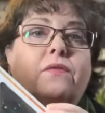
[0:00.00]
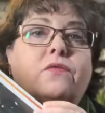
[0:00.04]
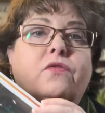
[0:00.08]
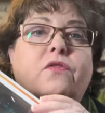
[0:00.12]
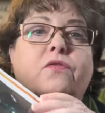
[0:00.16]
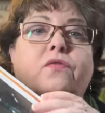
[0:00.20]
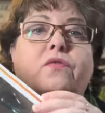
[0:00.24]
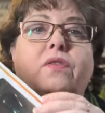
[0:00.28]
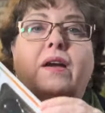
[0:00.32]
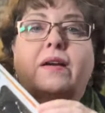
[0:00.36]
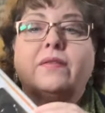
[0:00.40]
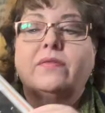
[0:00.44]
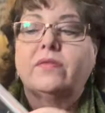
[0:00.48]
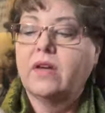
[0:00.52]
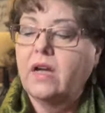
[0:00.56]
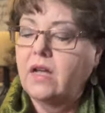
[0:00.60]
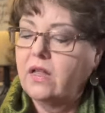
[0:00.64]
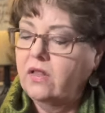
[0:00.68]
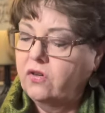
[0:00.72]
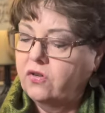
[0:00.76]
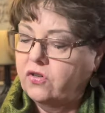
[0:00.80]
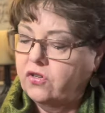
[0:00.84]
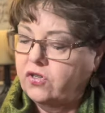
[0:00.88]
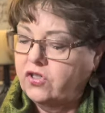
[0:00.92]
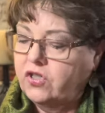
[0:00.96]
for
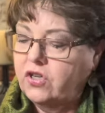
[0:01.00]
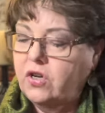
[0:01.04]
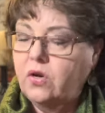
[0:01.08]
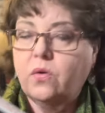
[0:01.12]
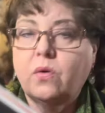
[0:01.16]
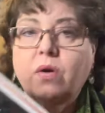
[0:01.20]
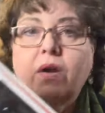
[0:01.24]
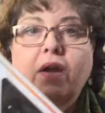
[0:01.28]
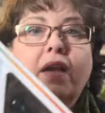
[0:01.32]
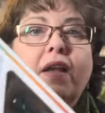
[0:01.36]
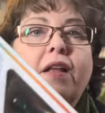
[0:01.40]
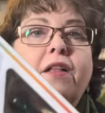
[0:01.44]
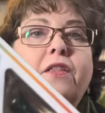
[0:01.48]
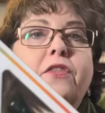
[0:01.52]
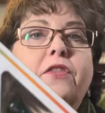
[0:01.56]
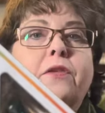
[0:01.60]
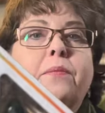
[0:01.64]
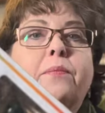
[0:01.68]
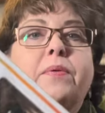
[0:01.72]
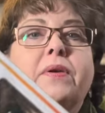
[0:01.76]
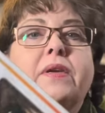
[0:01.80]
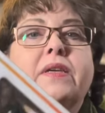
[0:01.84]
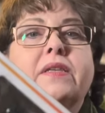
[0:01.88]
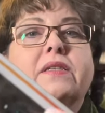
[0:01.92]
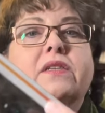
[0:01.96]
$5, so the
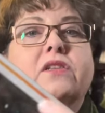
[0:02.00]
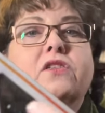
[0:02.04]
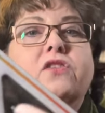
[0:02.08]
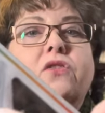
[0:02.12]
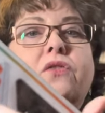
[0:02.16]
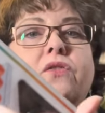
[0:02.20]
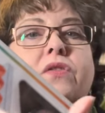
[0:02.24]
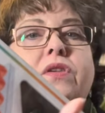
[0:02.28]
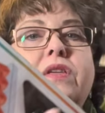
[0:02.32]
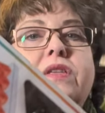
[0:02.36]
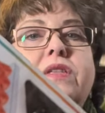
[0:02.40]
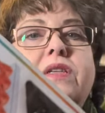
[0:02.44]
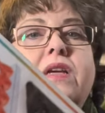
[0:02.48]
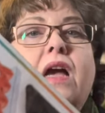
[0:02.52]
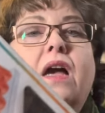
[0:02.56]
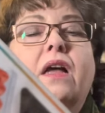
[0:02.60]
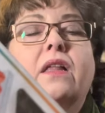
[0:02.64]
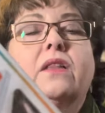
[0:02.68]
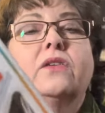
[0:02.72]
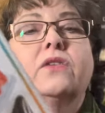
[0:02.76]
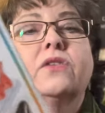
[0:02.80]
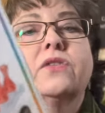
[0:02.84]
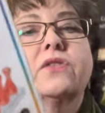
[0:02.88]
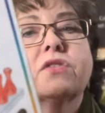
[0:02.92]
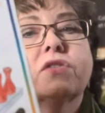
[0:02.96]
pieces are these
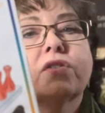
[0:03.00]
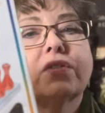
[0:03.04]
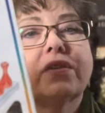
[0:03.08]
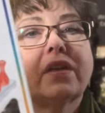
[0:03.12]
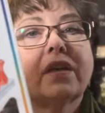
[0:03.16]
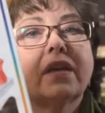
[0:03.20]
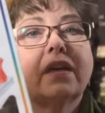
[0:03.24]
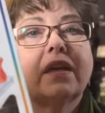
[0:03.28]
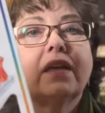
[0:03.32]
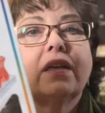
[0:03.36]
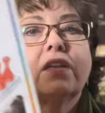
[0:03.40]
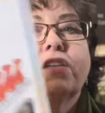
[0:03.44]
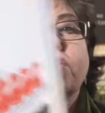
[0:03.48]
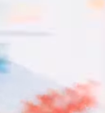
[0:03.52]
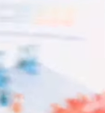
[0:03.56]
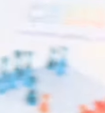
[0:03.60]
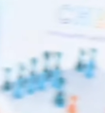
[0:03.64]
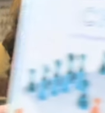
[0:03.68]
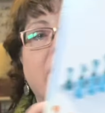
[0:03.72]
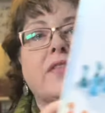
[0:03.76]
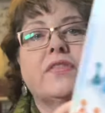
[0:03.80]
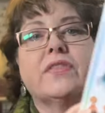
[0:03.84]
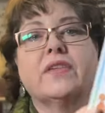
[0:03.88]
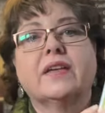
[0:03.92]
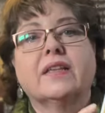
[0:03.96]
colors. So
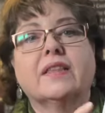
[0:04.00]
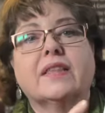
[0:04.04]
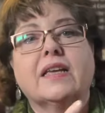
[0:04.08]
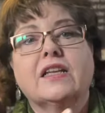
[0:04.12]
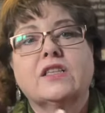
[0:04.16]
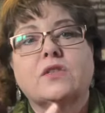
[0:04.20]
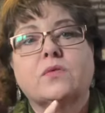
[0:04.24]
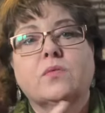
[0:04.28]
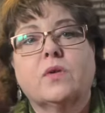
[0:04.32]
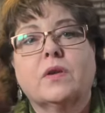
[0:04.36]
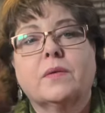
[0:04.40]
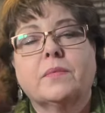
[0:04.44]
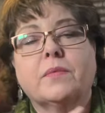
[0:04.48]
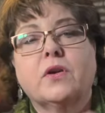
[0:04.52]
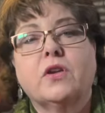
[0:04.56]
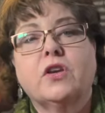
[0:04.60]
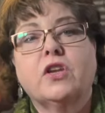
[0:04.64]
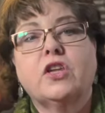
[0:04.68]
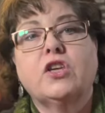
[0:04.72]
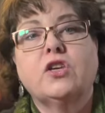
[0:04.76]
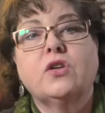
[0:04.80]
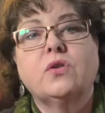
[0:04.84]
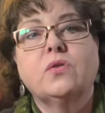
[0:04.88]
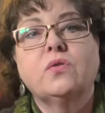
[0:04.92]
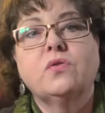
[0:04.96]
I think that's what I'm gonna
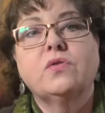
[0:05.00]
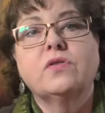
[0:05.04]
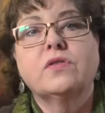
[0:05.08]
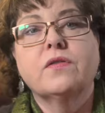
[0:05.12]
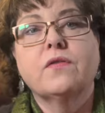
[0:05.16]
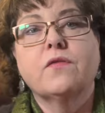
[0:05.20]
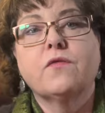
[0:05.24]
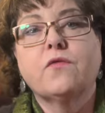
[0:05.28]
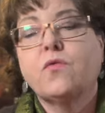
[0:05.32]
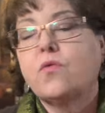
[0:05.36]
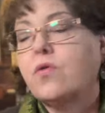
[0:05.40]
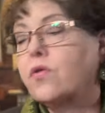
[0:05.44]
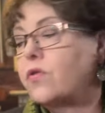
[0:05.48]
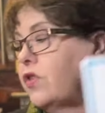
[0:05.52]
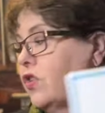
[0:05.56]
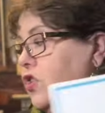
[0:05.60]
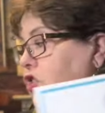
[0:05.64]
use for the